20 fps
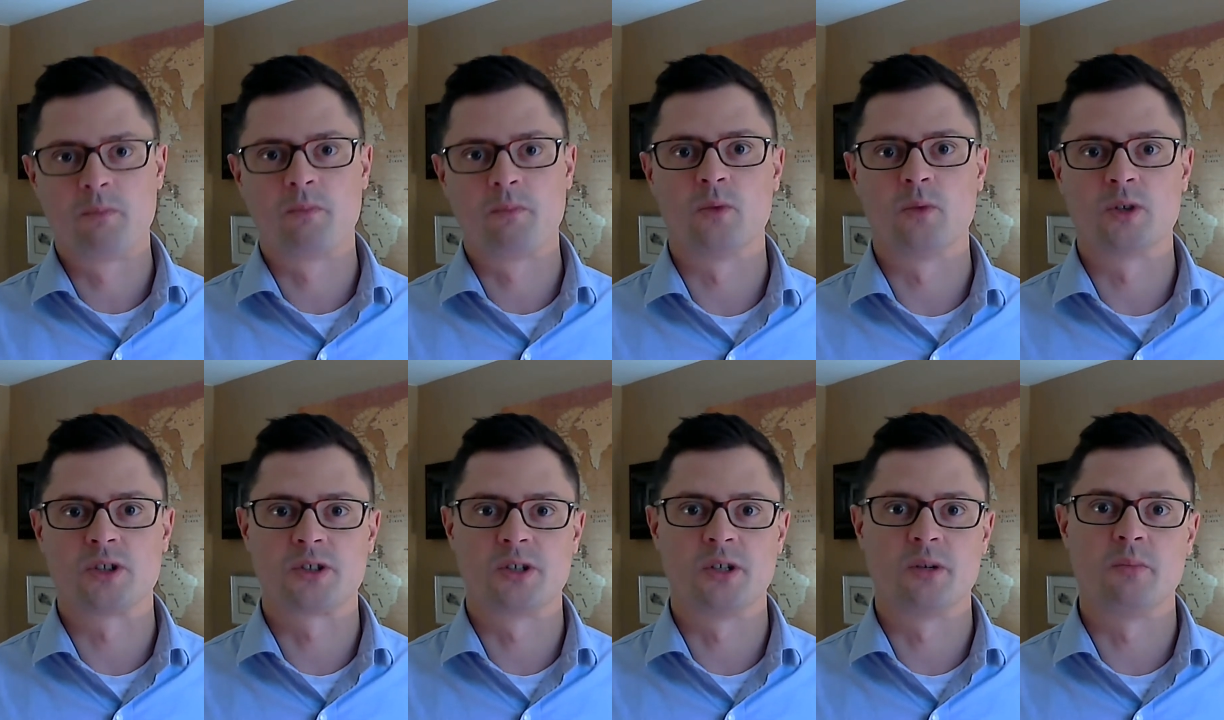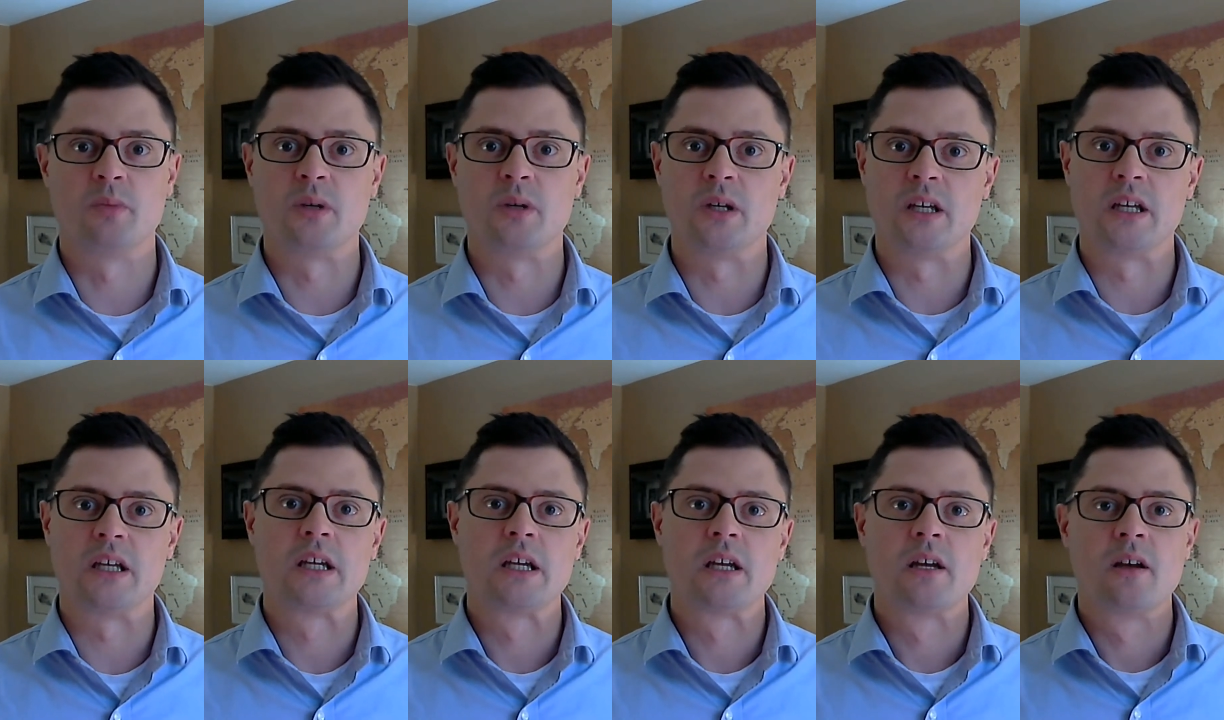which could
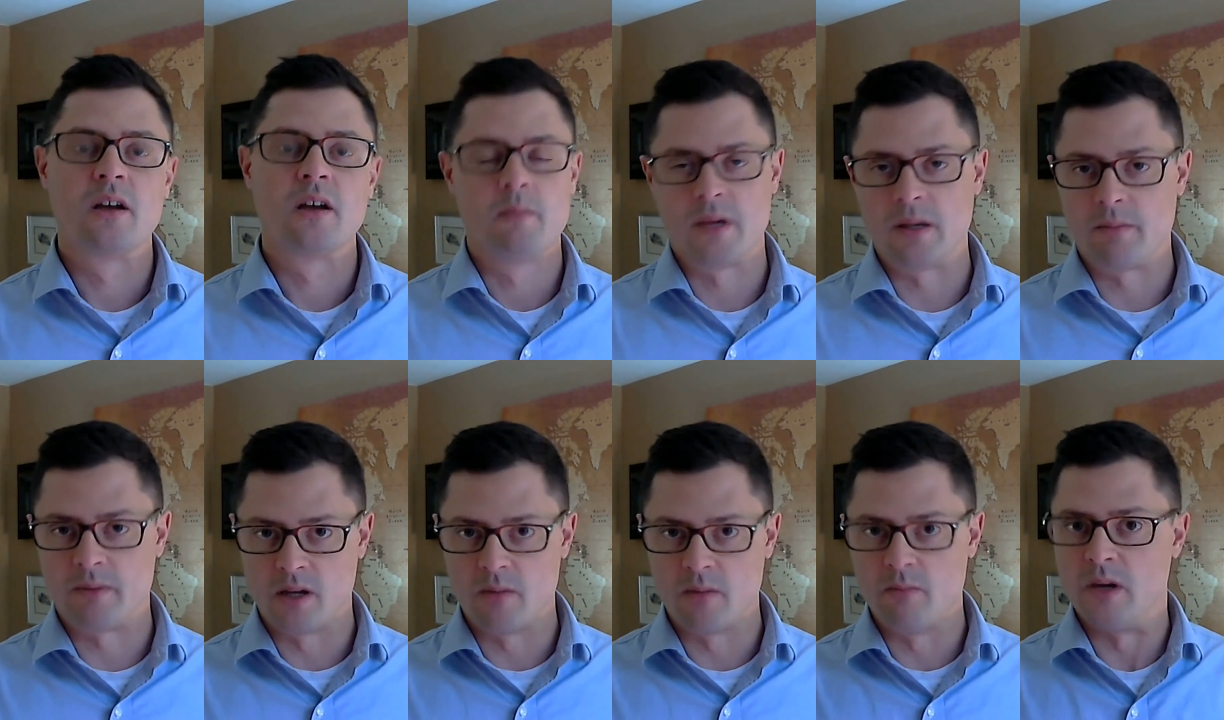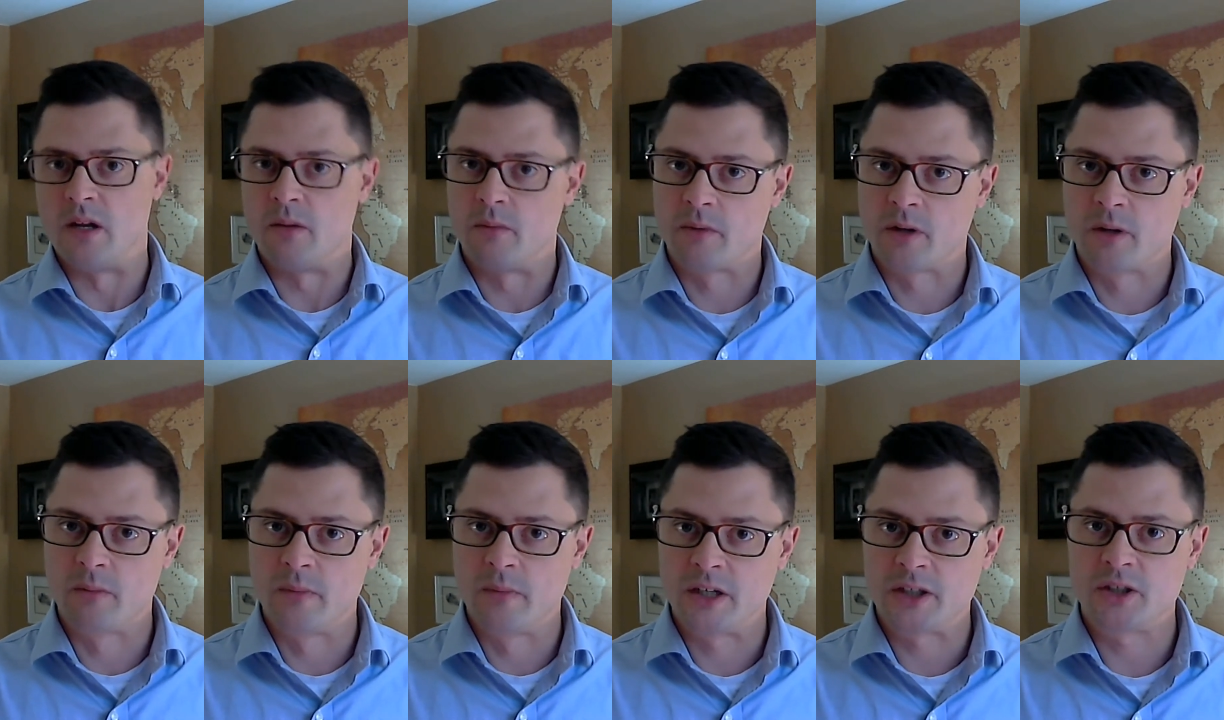be maybe a minimum
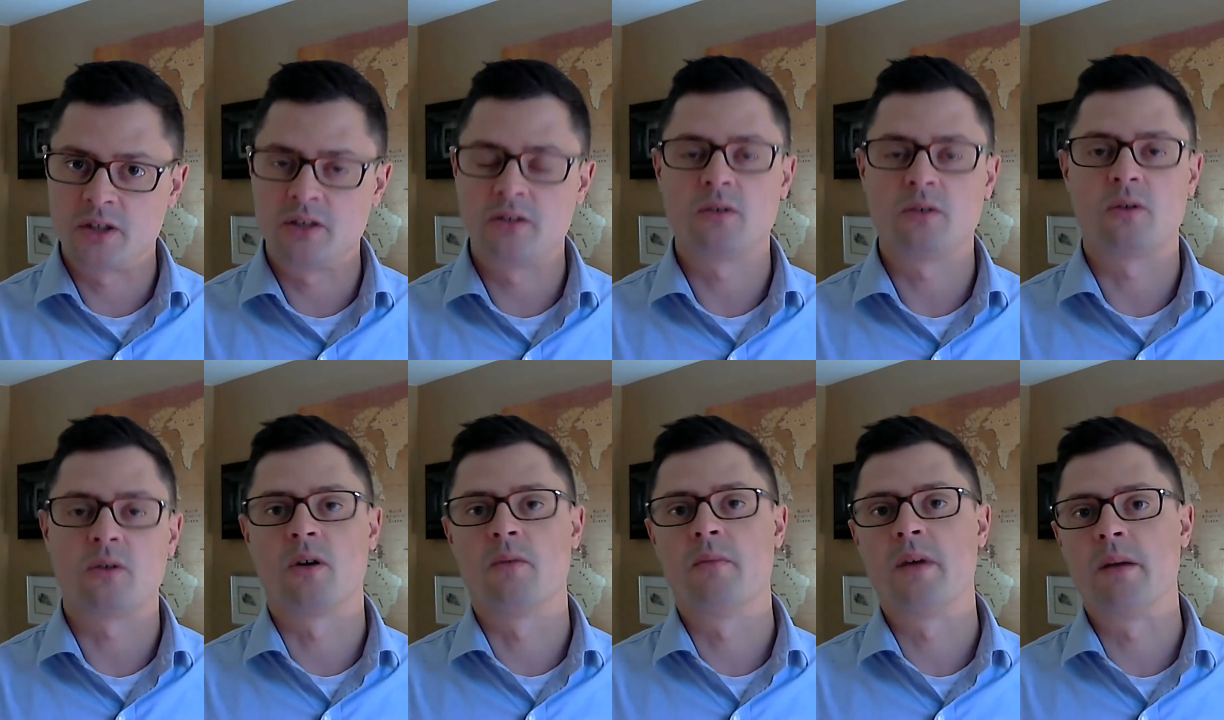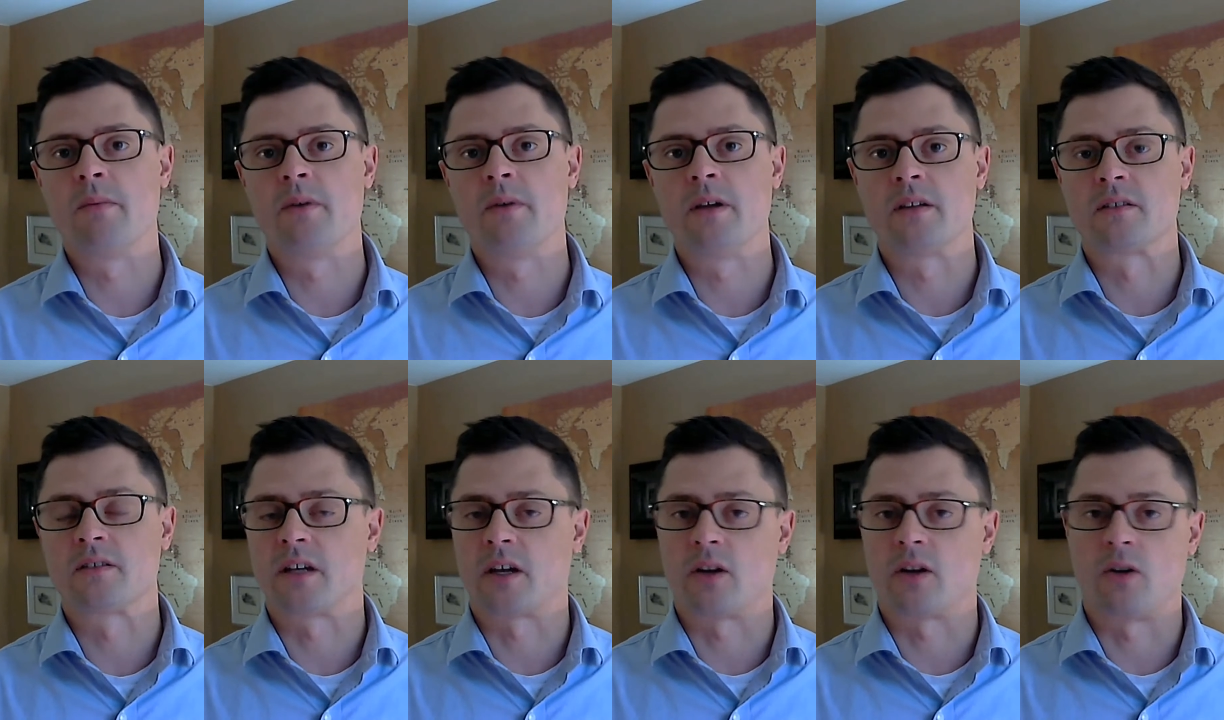commission, or maybe
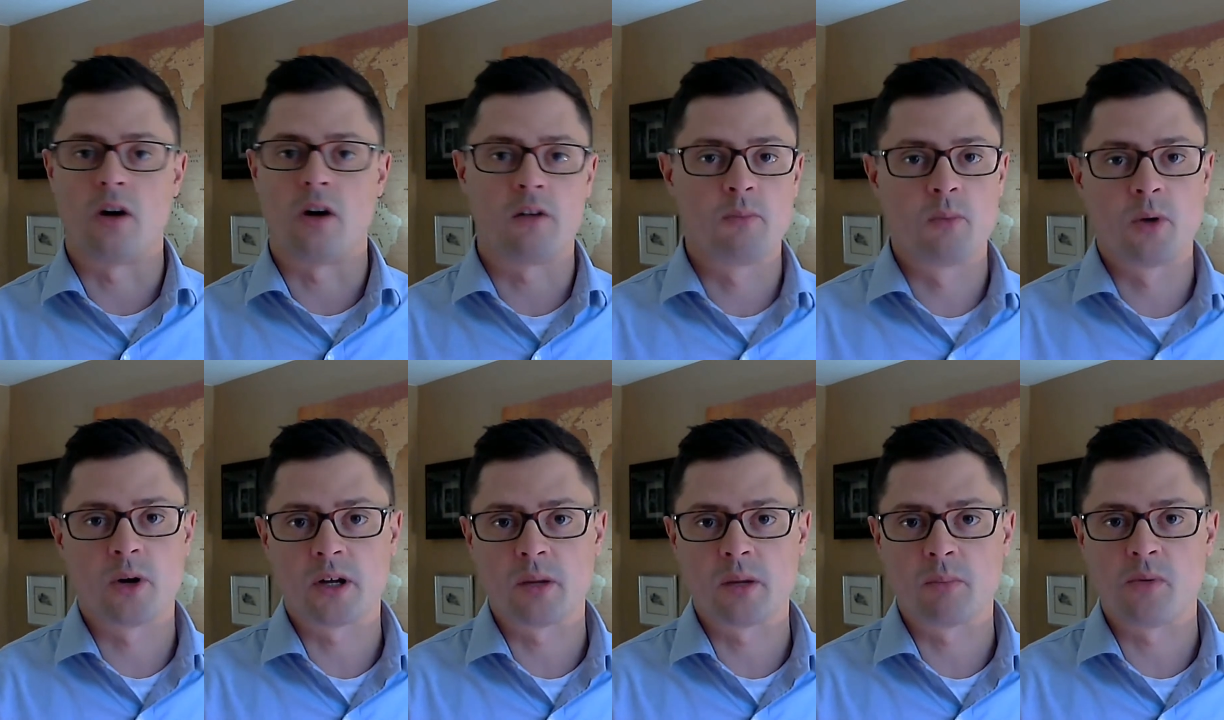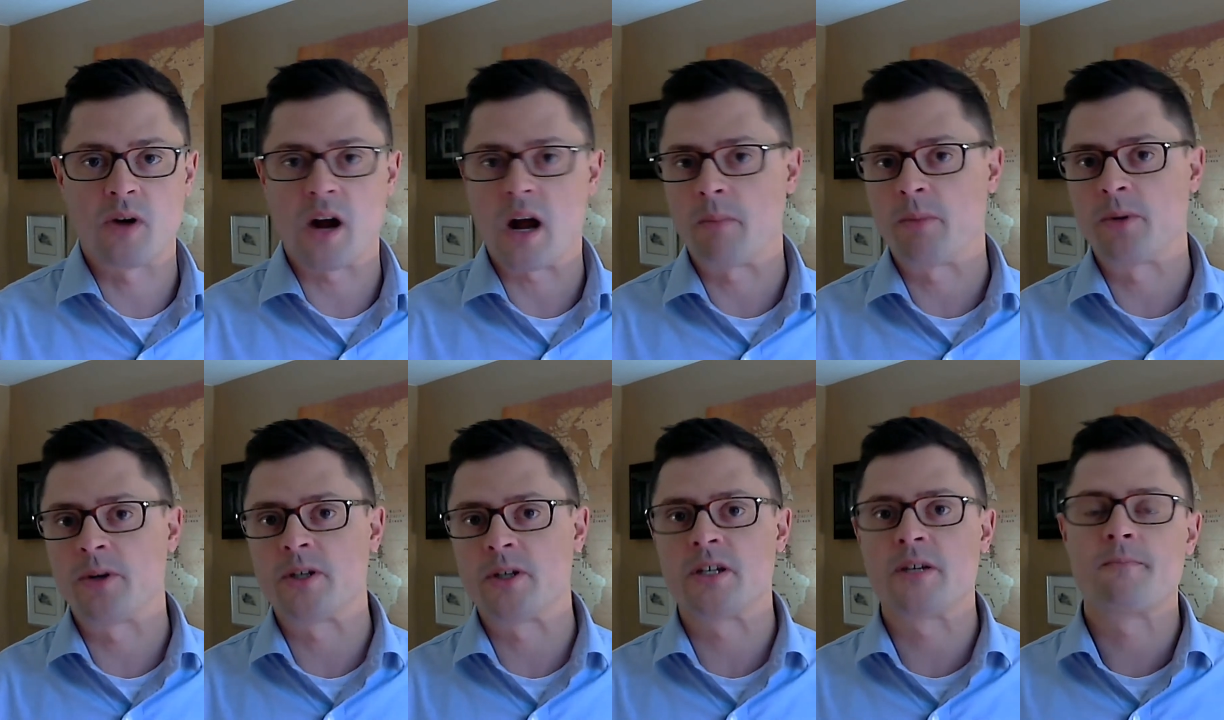it's like an off-market
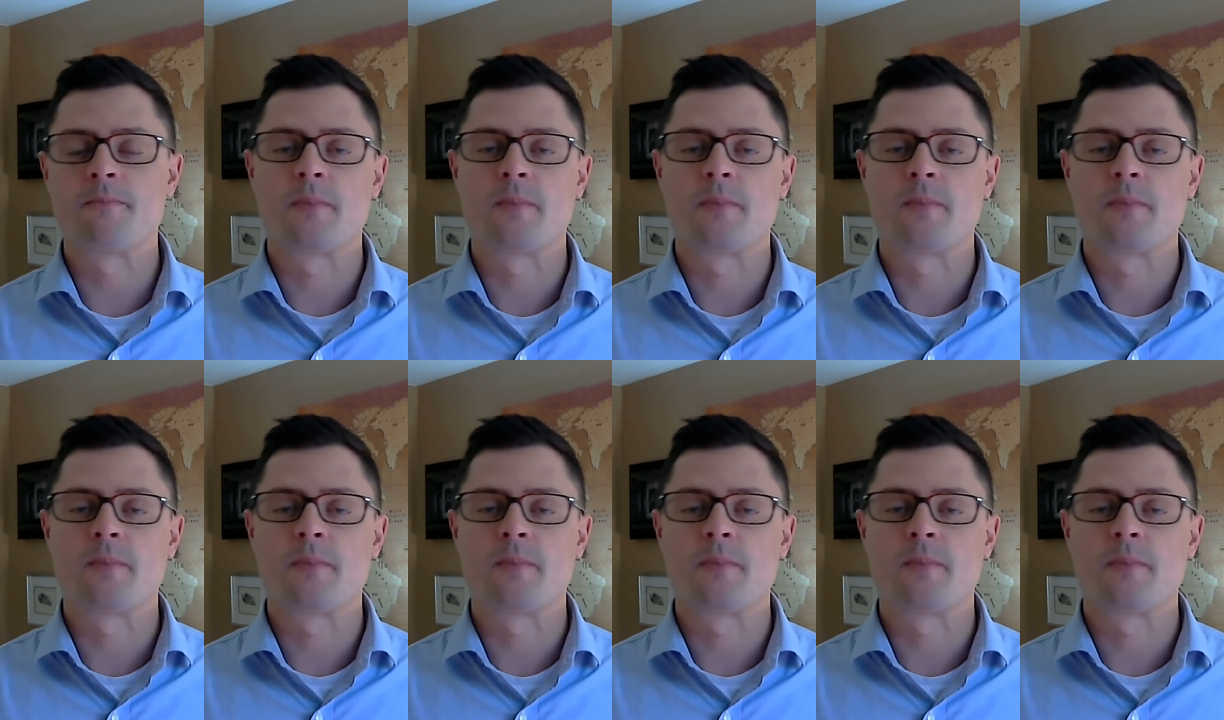property,